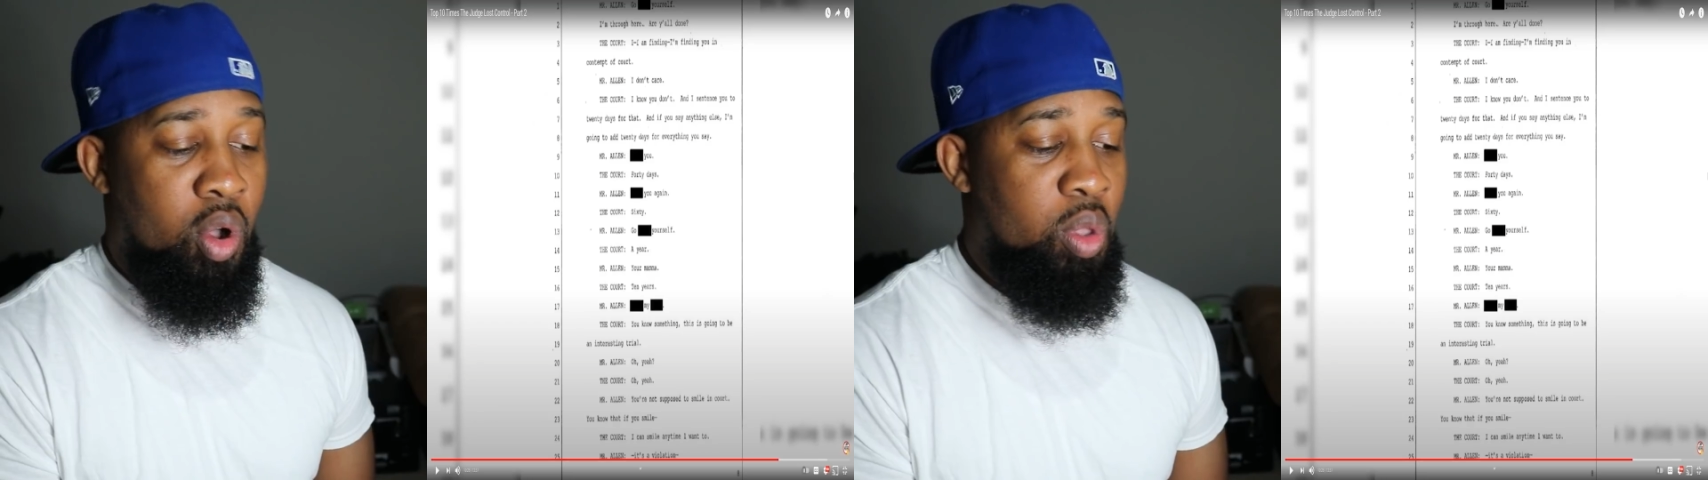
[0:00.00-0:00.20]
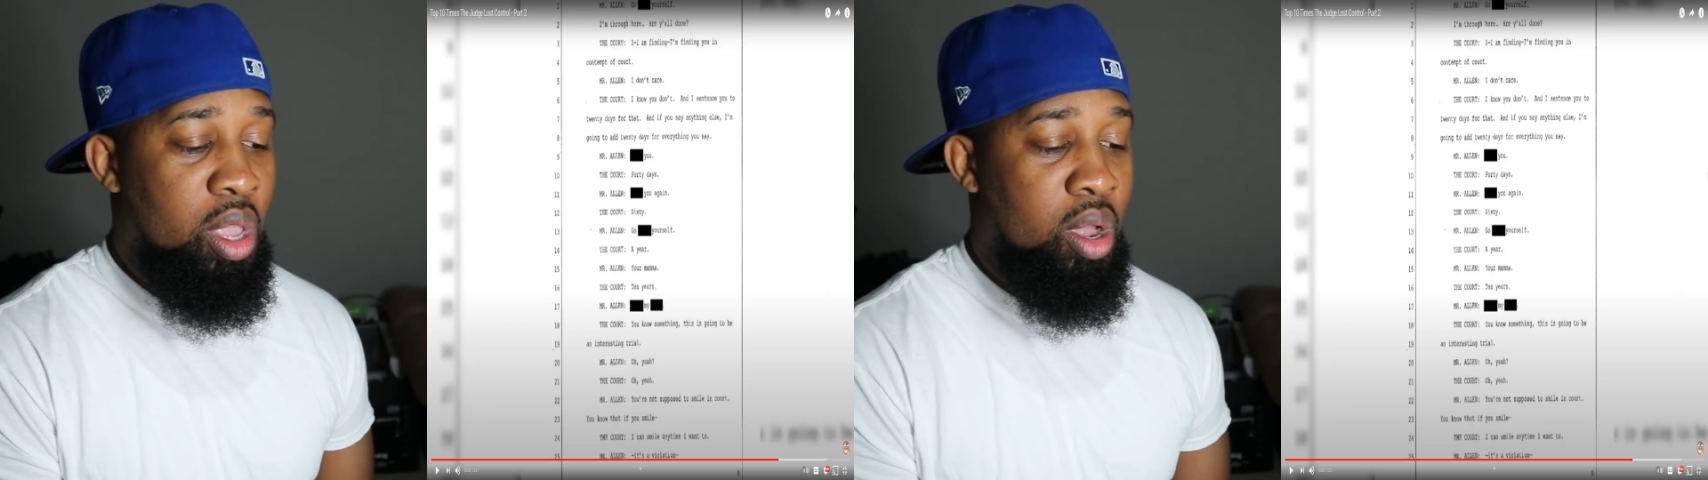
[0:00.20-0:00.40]

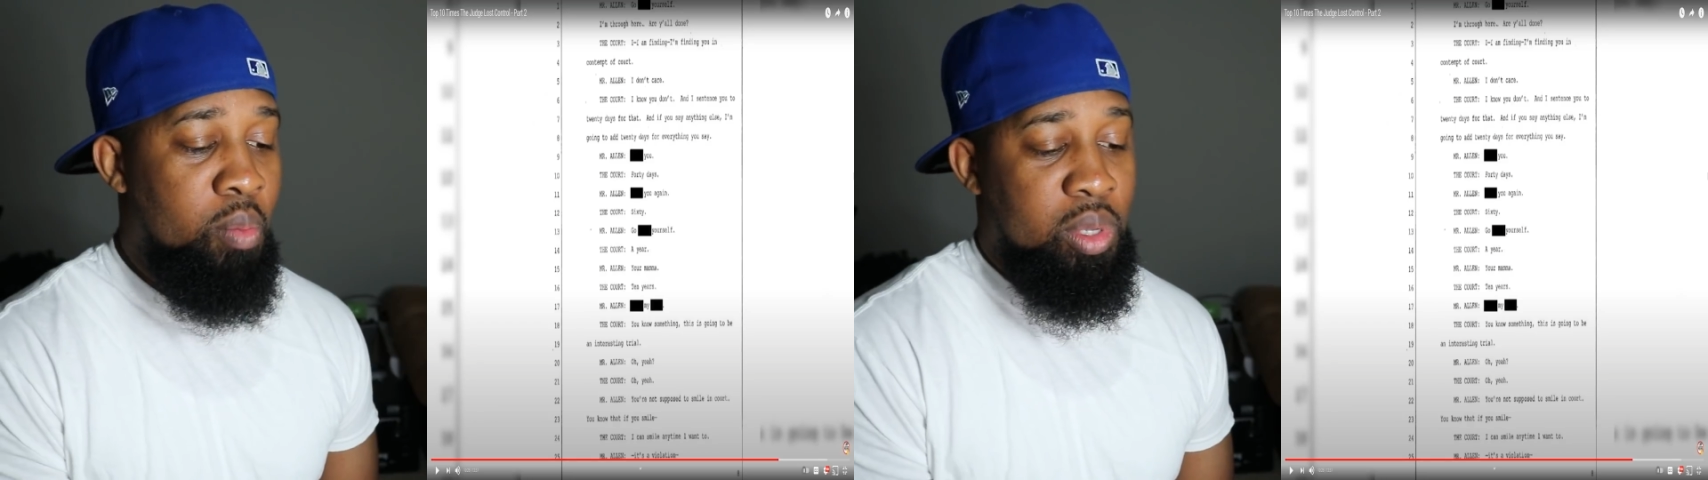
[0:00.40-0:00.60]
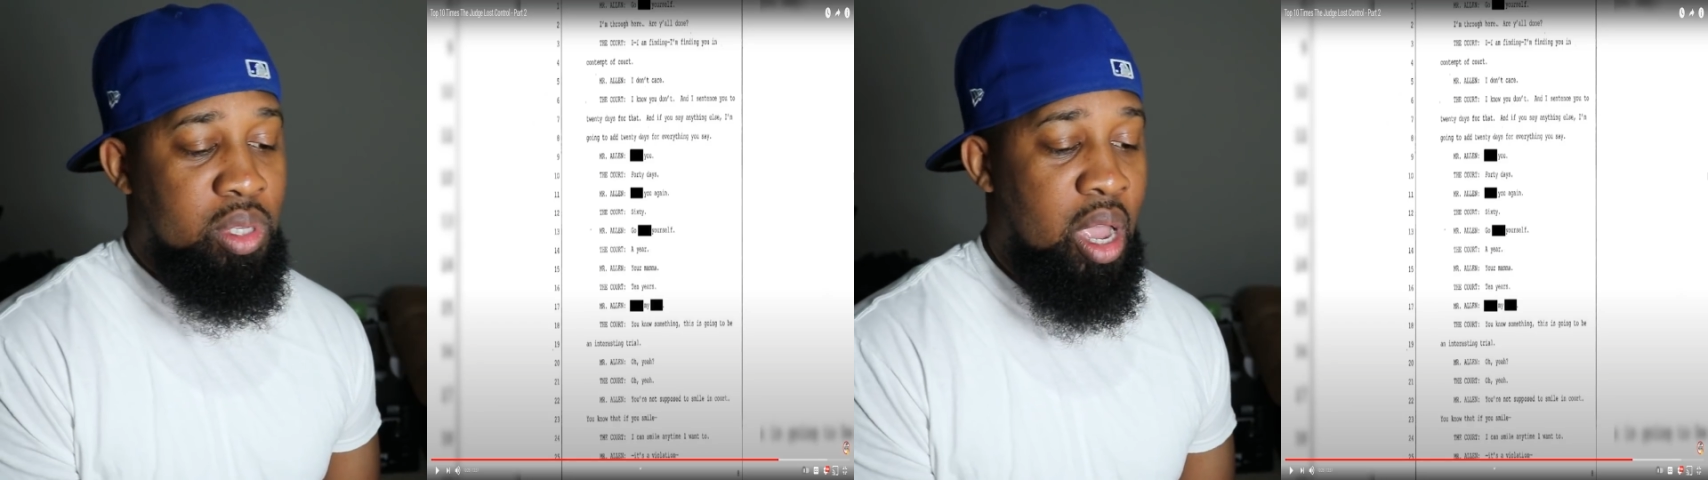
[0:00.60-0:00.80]
Oh
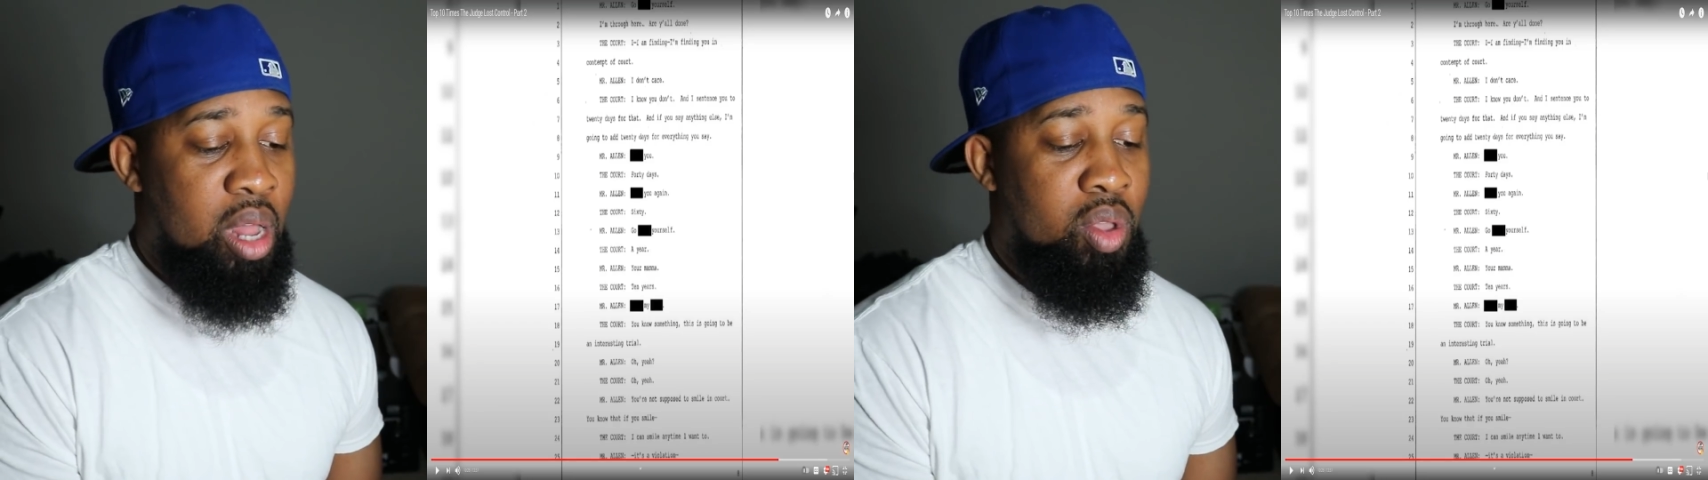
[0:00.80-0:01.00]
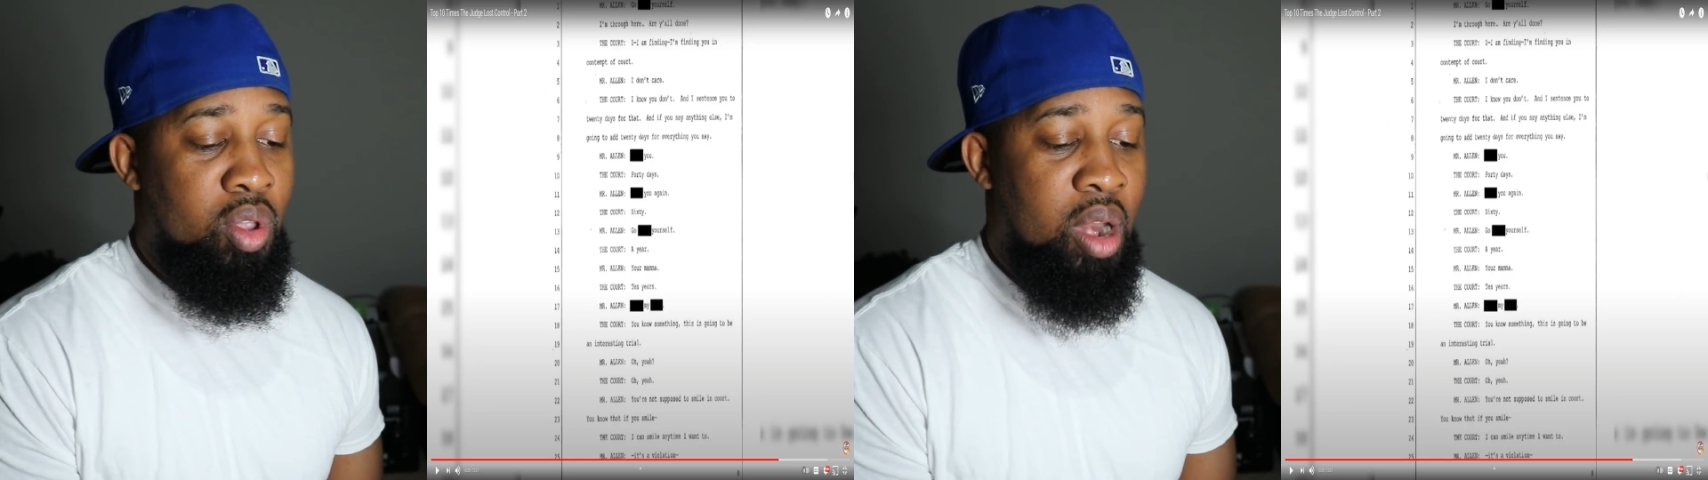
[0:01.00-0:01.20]
yeah, Mr. Allen,